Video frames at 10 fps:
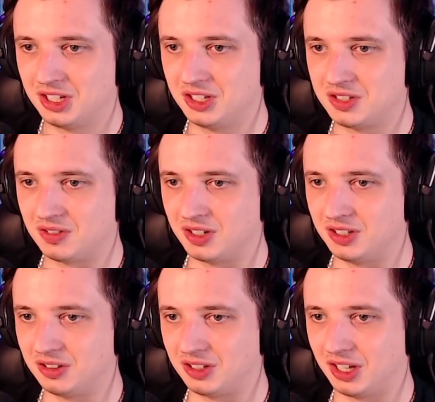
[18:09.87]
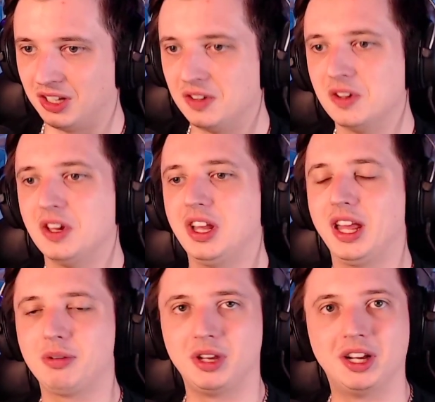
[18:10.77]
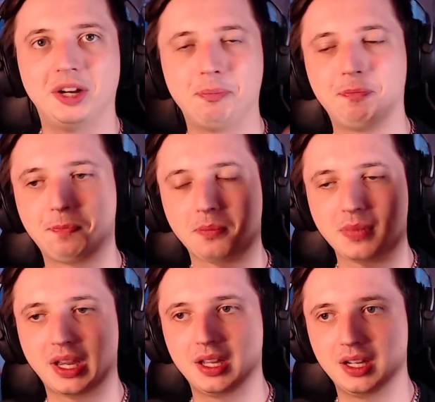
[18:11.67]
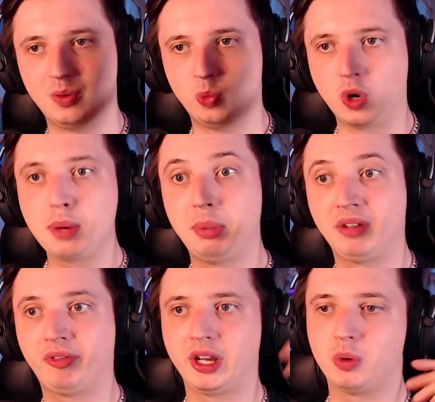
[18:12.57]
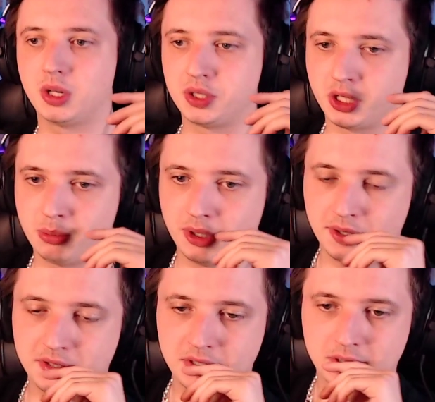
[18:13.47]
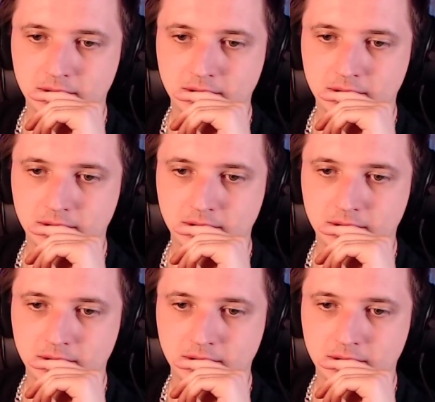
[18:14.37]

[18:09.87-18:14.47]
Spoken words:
That's funny, okay. Anyway, one big thing I want to talk about.